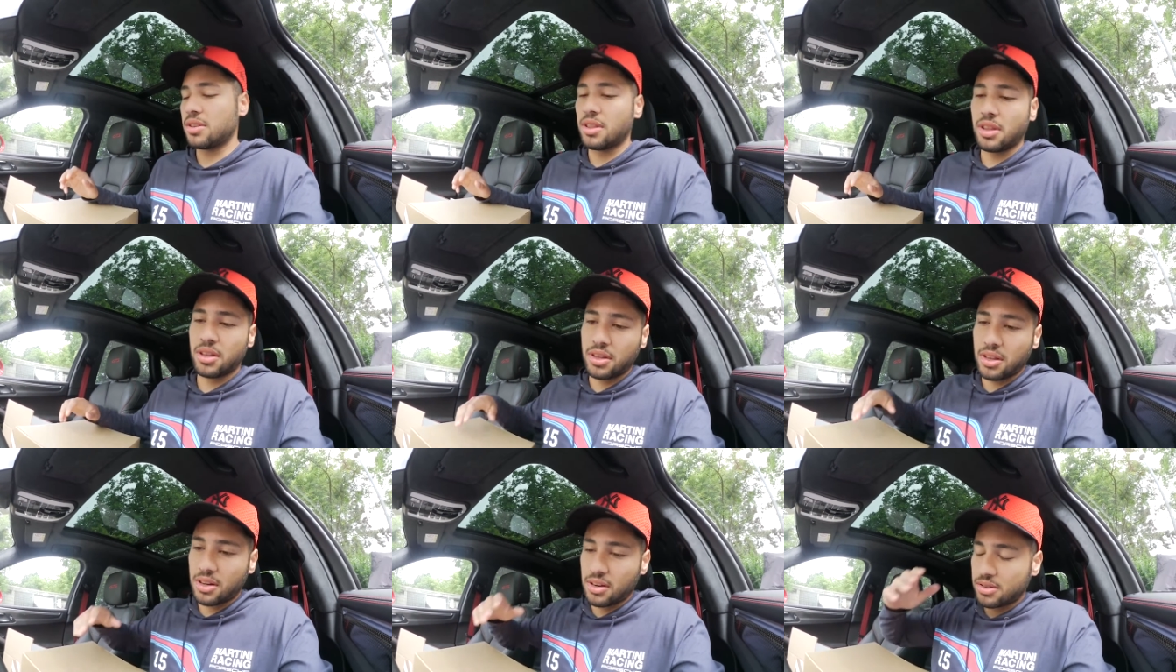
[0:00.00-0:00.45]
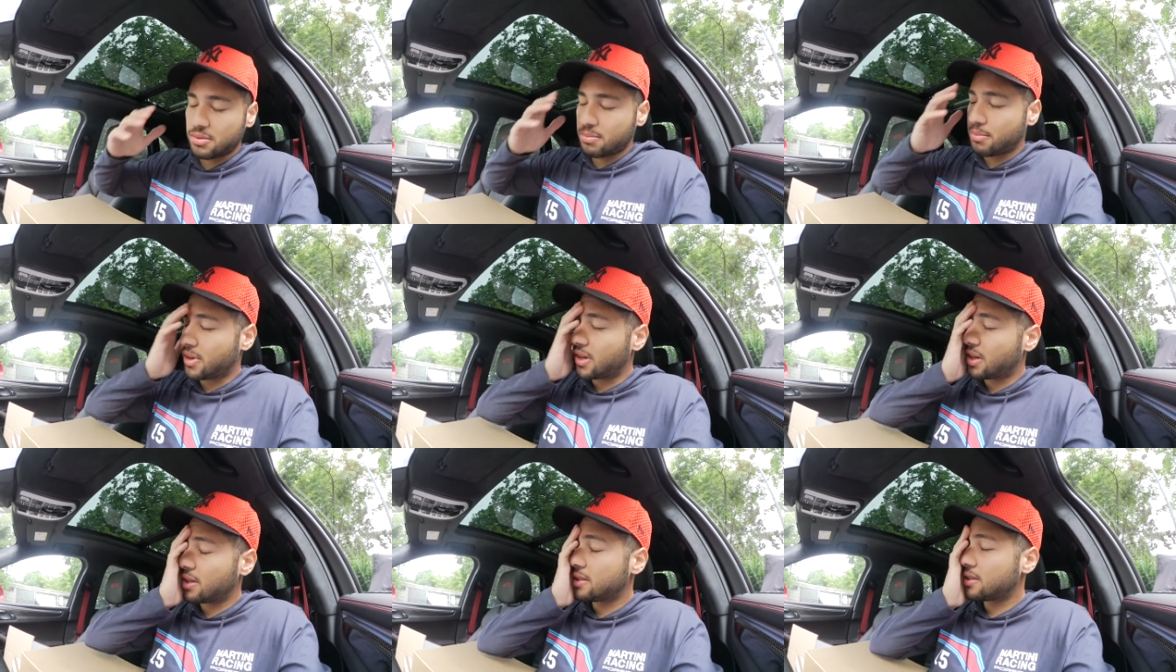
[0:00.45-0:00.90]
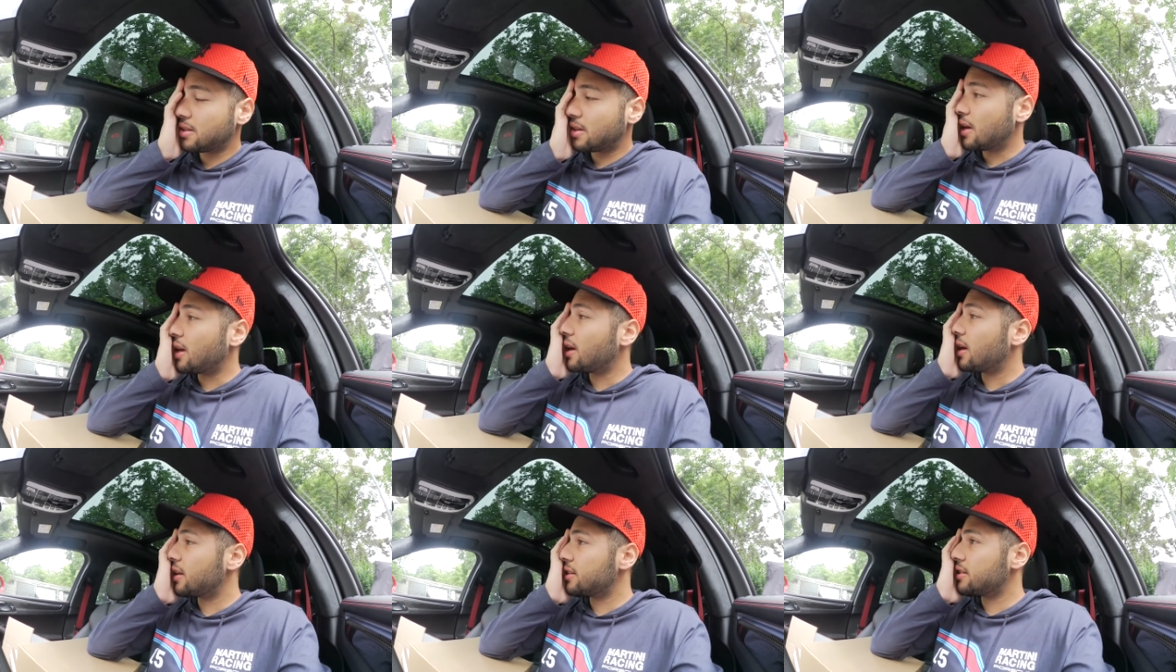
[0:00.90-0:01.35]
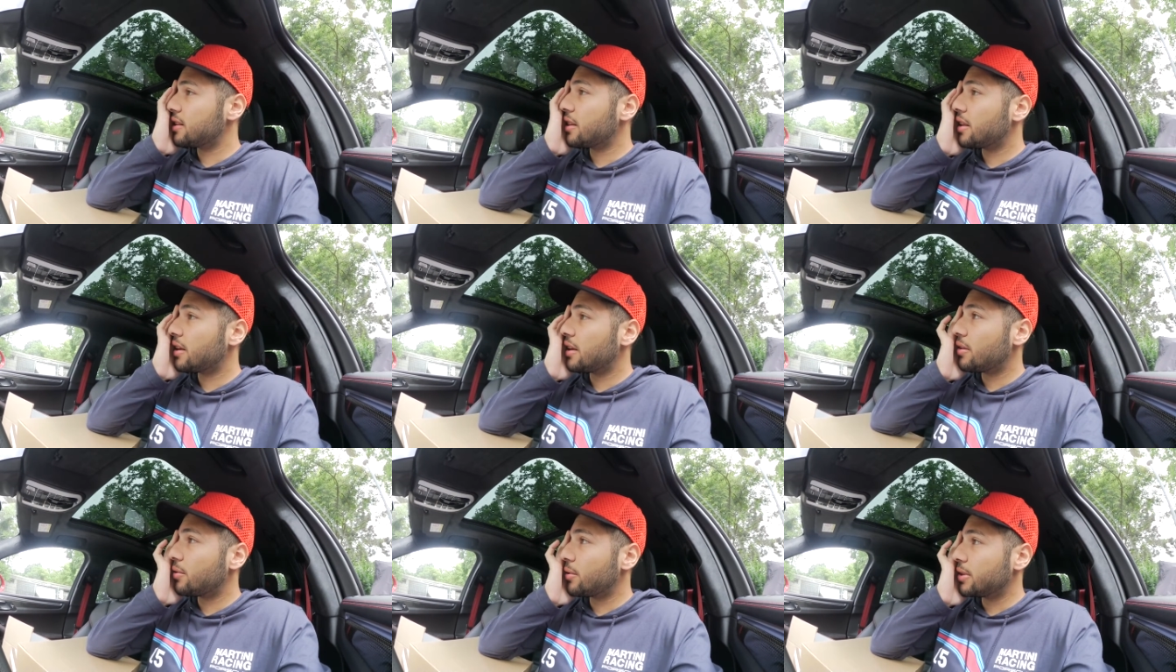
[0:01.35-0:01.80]
in the tennis match, and
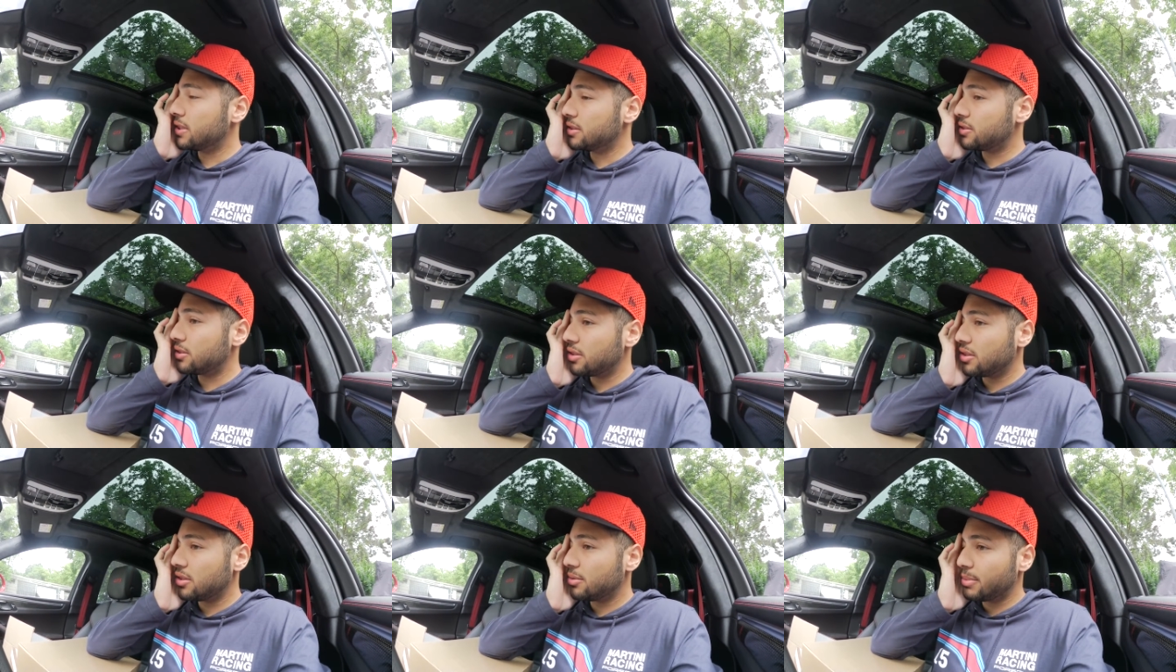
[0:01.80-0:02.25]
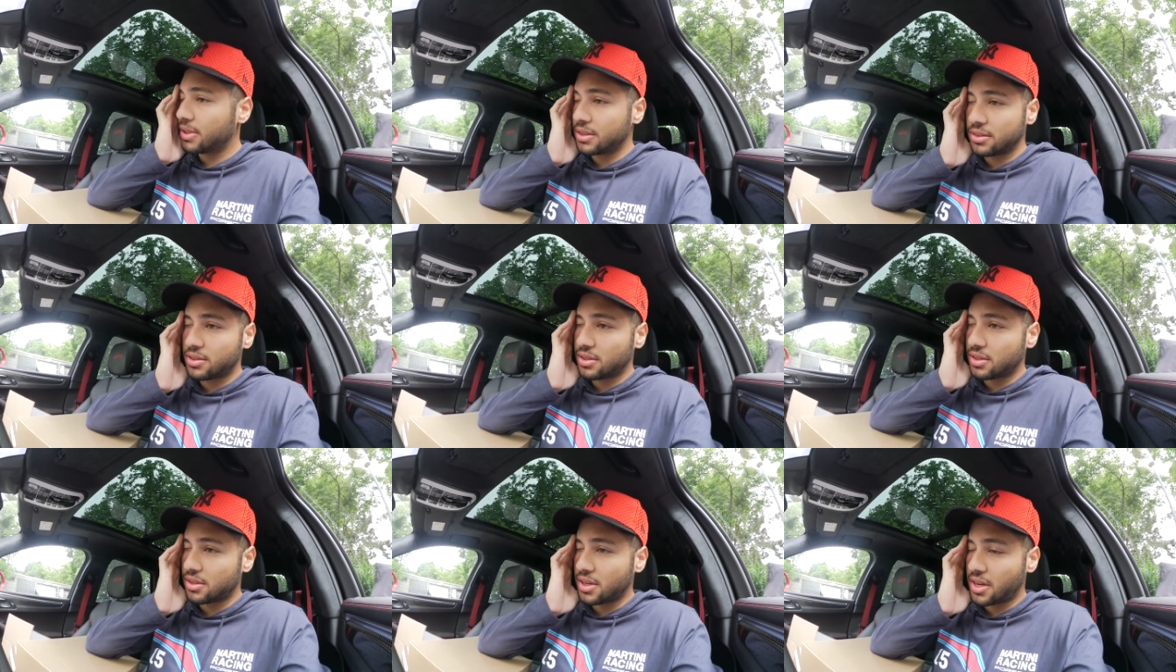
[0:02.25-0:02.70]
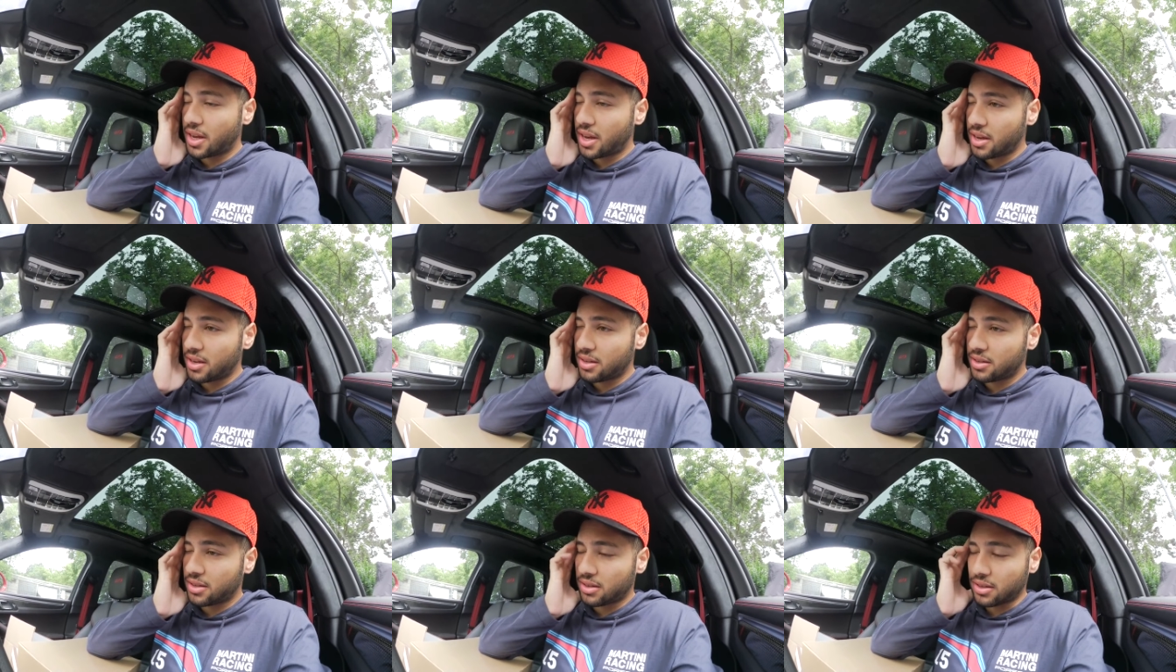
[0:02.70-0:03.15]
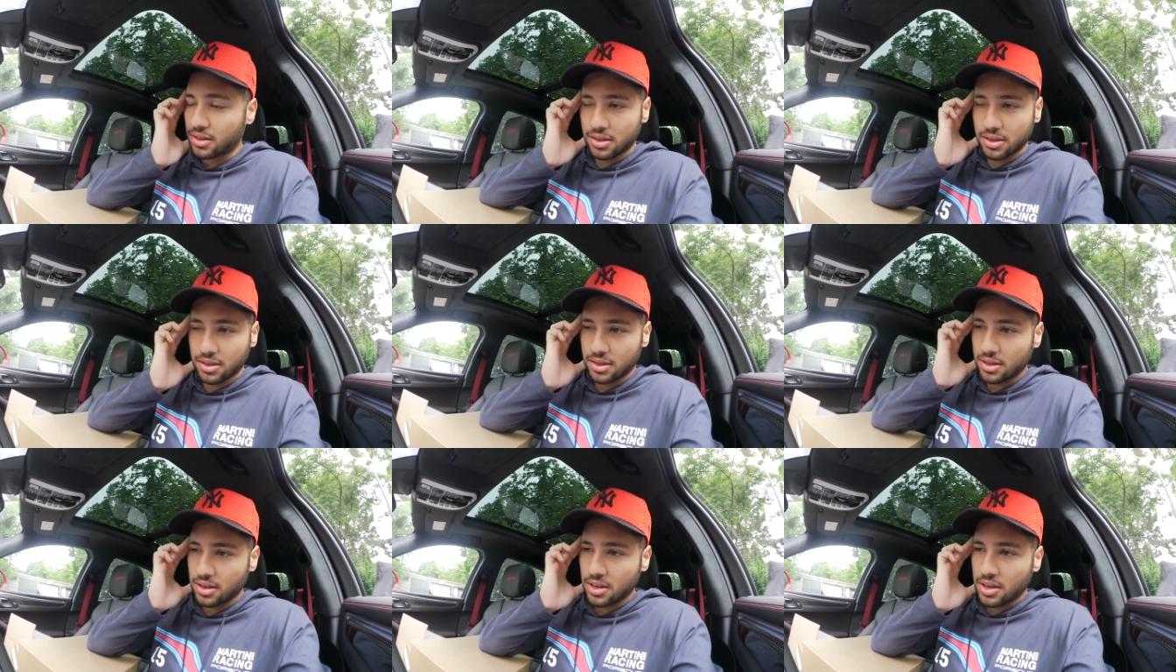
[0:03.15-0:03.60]
then went home and just ate and